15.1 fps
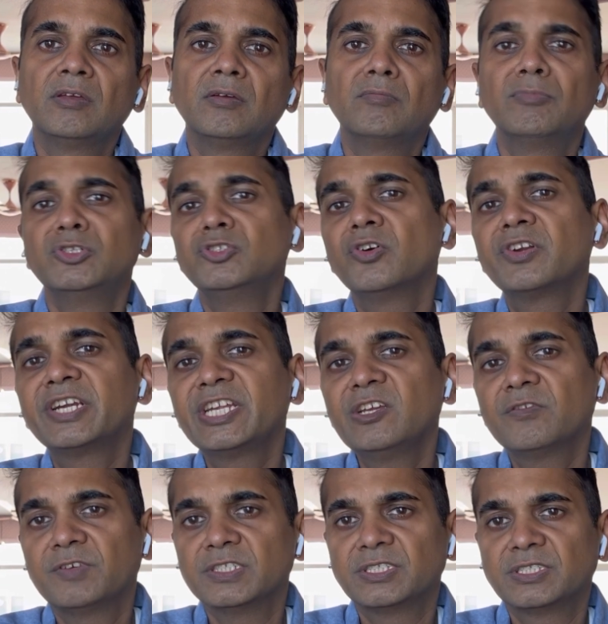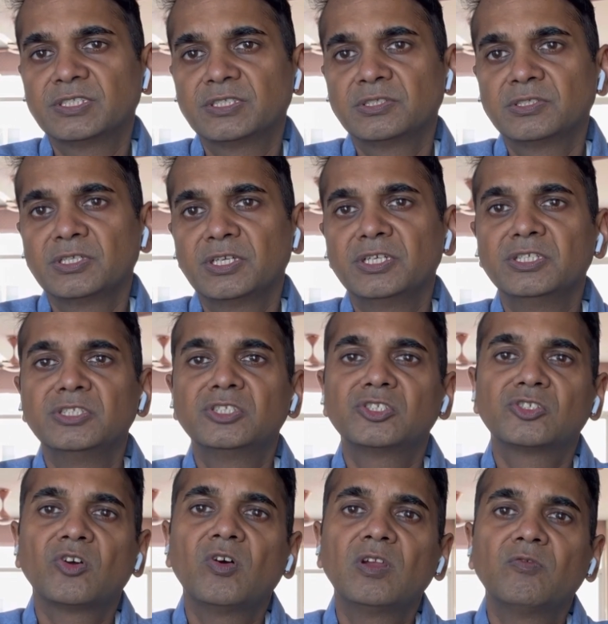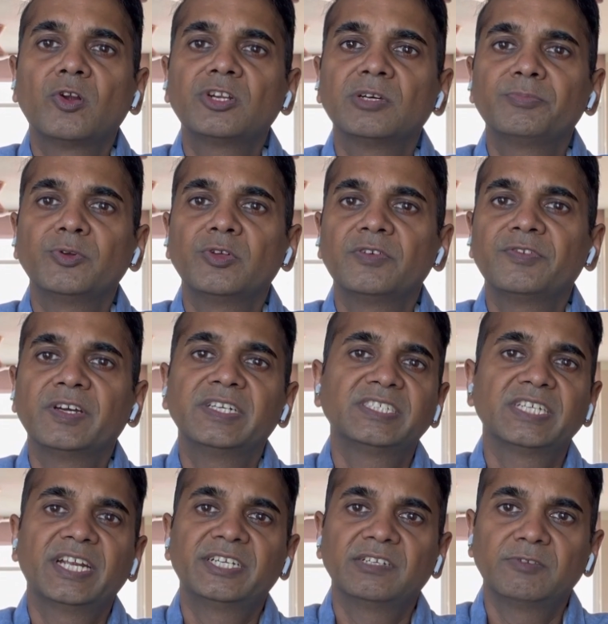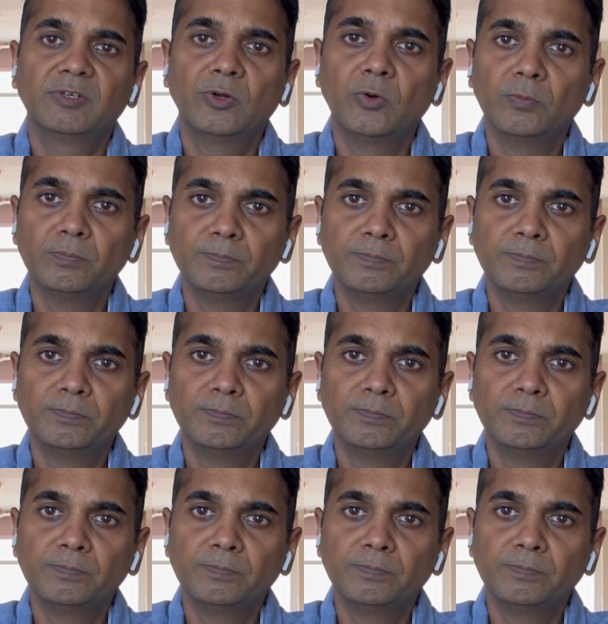majority of us install water purifiers at our home.